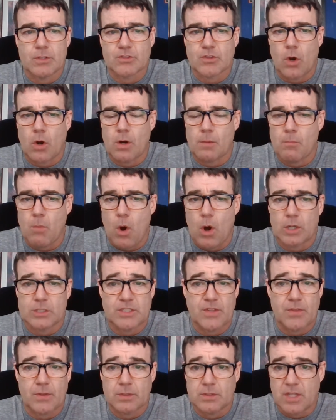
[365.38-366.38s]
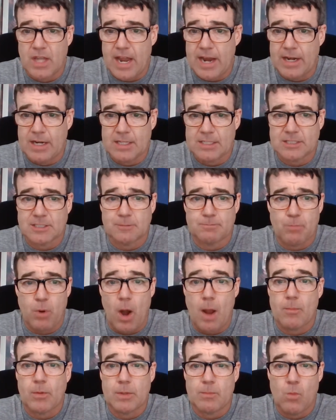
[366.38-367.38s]
the start of March at the latest,
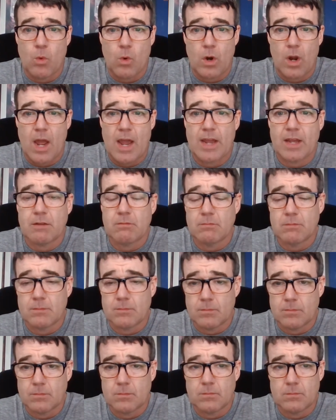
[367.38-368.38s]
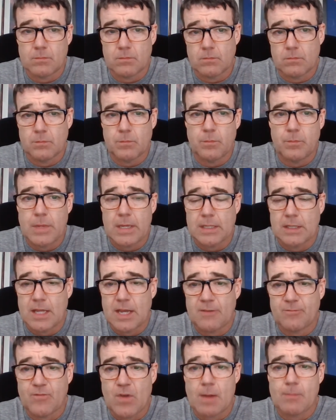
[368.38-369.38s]
probably more like
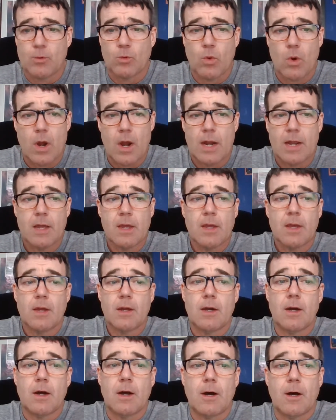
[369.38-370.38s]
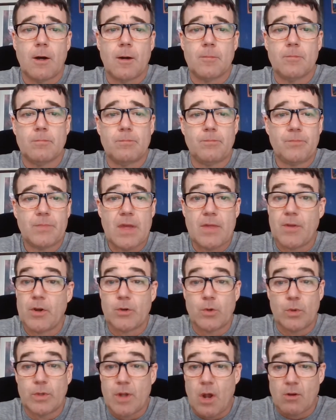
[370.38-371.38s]
mid-late February. And they're
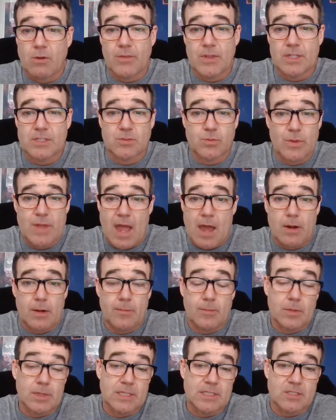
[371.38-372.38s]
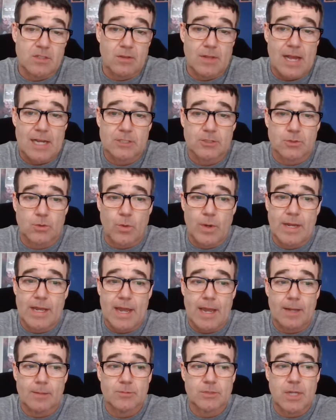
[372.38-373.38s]
doing all this without him, at least the last 3
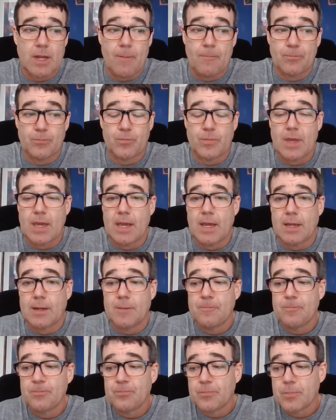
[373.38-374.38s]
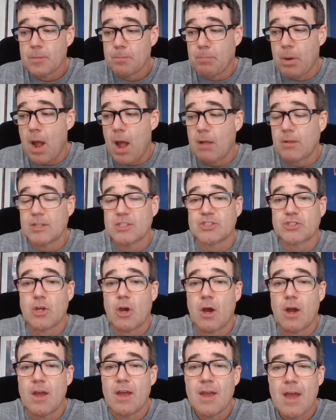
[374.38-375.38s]
games. They polished
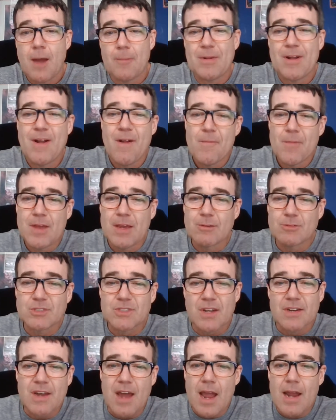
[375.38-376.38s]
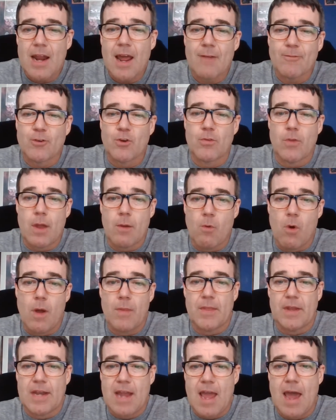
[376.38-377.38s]
off. I mean, it was the night after they
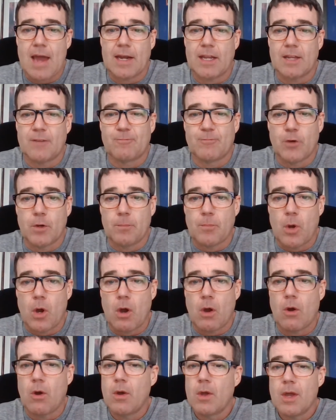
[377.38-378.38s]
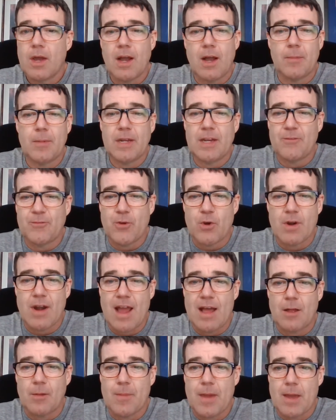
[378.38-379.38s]
won the Natty in football. I mean, if you're an
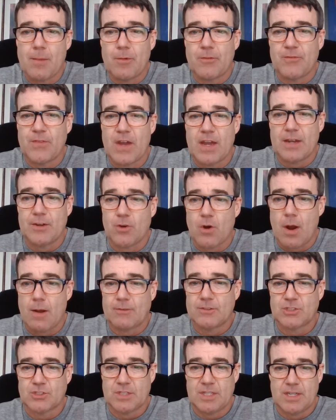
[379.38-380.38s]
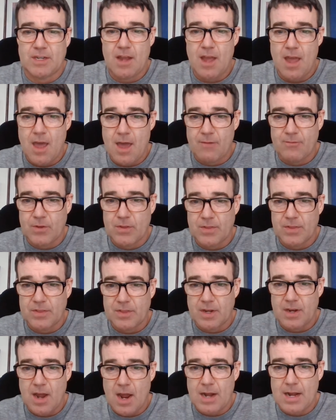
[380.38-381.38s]
Alabama fan, you're obviously in heaven
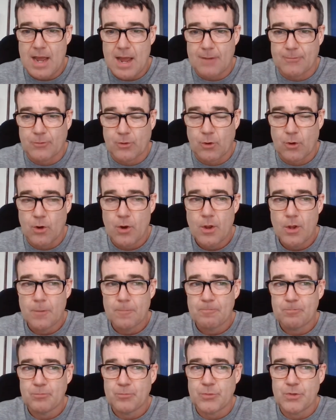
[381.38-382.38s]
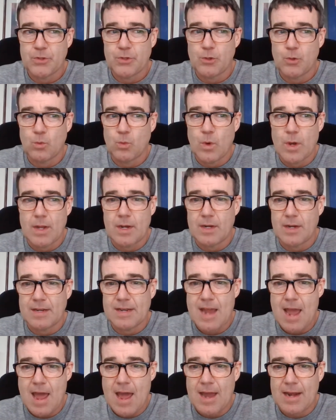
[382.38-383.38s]
the night after you win a
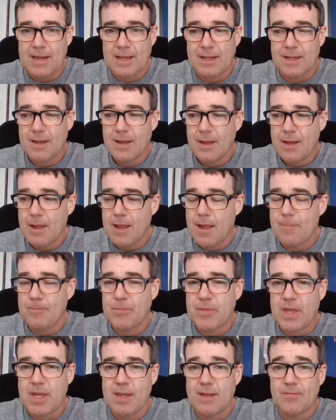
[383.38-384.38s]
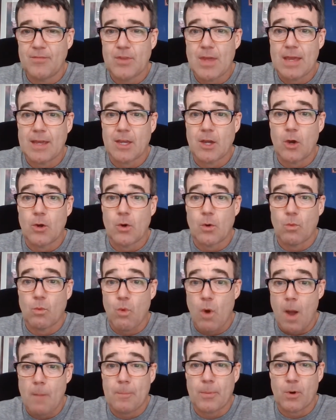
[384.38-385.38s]
Natty. And then they go to
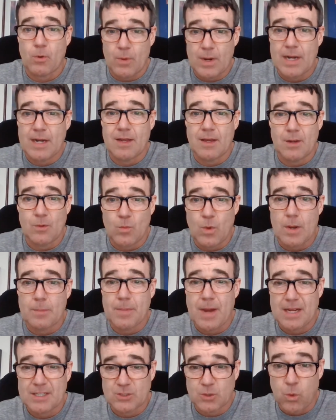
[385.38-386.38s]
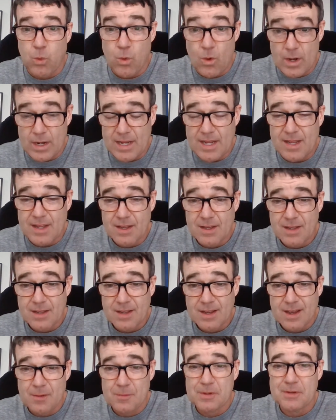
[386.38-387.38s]
Rupp Arena and win by 20.
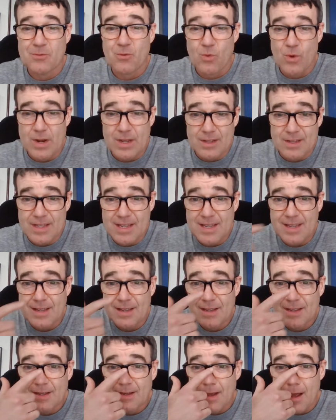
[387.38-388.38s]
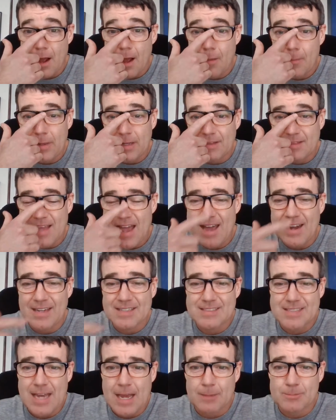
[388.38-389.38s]
I mean, really? I mean, that
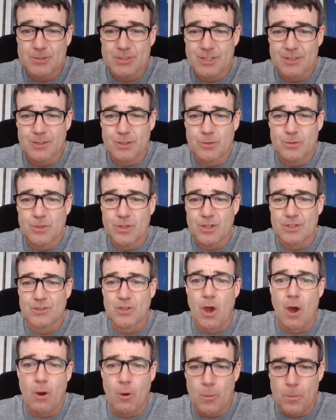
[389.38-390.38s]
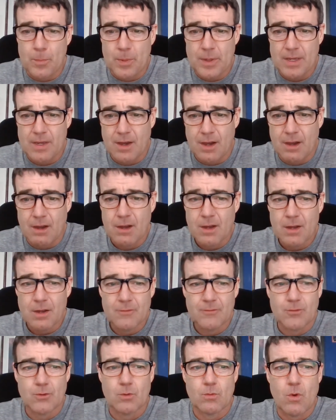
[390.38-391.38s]
is absolute utopia
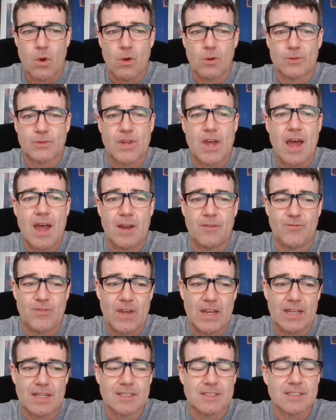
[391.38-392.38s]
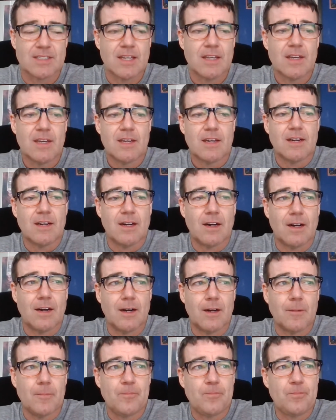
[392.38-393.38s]
for Roll Tide fans.
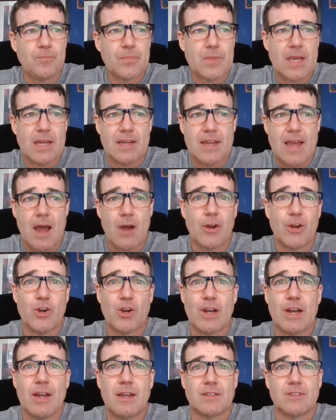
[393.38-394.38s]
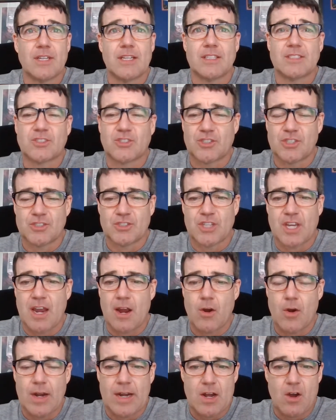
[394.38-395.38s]
And now here it's just
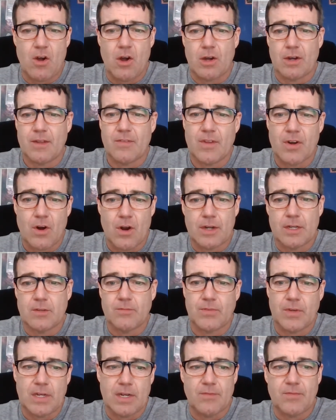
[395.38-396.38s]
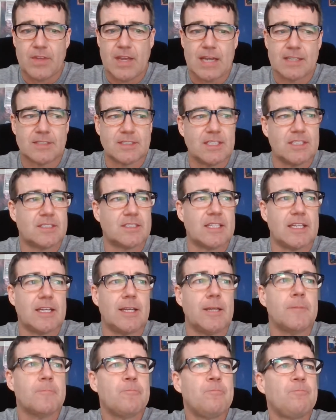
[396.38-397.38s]
carried on, and they're undefeated in the
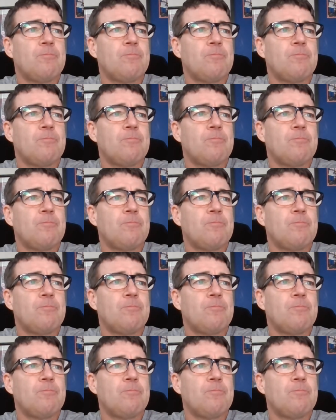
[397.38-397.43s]
SEC.